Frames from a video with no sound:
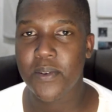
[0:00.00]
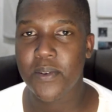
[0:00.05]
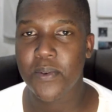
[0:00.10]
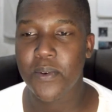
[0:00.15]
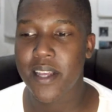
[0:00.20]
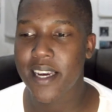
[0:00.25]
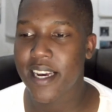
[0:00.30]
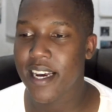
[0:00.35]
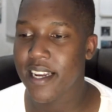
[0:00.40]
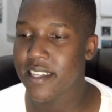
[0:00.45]
all
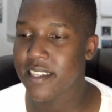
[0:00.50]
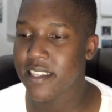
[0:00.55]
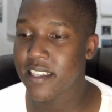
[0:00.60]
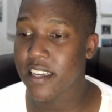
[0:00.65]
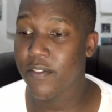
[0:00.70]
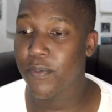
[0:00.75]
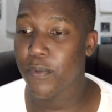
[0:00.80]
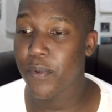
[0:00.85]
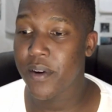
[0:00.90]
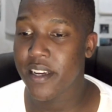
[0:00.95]
that kind of
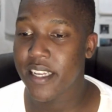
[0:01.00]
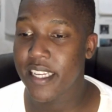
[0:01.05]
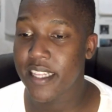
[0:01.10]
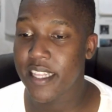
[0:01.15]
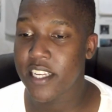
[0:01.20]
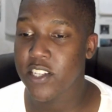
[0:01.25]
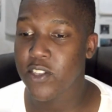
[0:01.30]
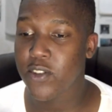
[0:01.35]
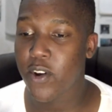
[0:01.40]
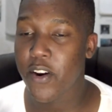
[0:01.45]
stuff, where
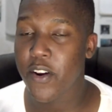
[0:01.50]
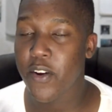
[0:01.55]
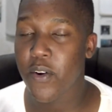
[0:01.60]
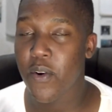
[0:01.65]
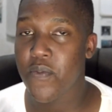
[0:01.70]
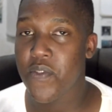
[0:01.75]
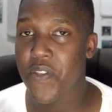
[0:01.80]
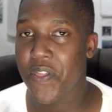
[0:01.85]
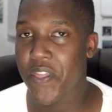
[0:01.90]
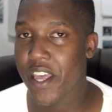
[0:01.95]
they're starting
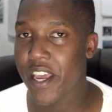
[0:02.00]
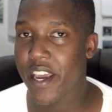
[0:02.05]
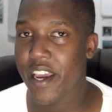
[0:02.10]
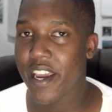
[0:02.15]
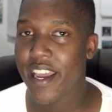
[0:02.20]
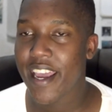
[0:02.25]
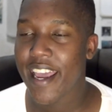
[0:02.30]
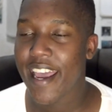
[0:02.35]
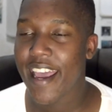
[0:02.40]
over there